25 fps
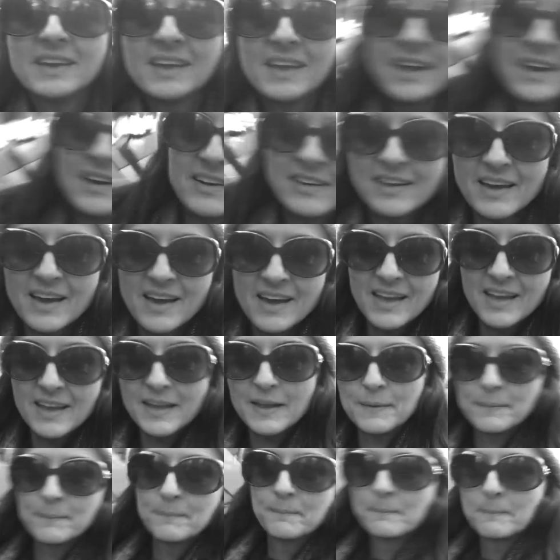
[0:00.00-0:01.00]
hair
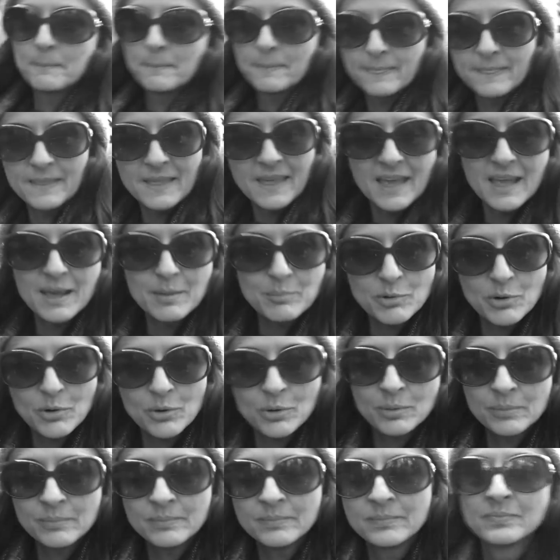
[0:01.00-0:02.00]
dye, came
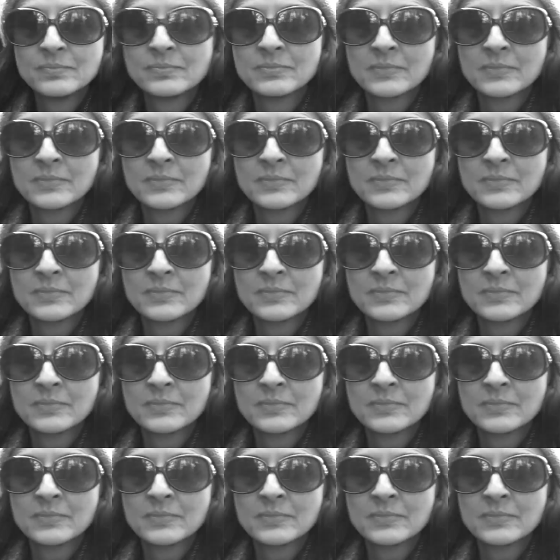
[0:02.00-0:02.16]
home,